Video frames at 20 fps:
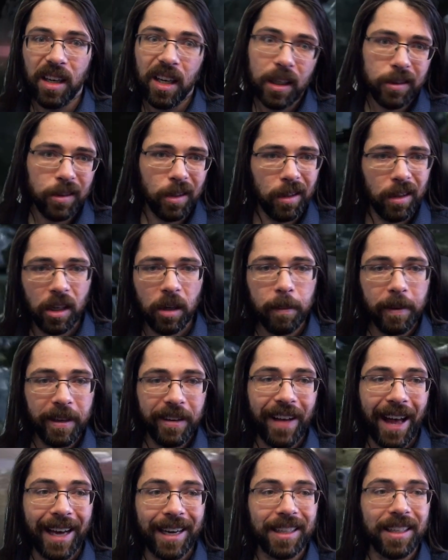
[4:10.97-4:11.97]
So a little bit of
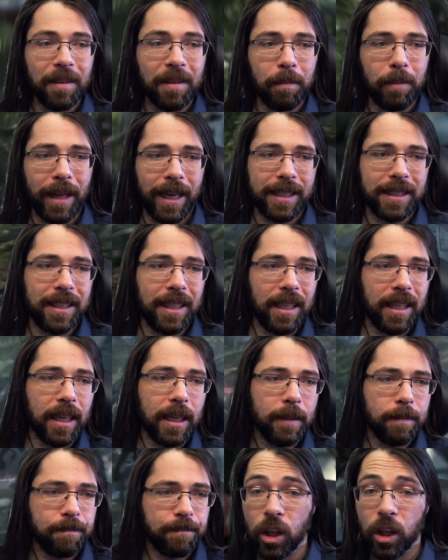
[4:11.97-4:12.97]
added complexity there.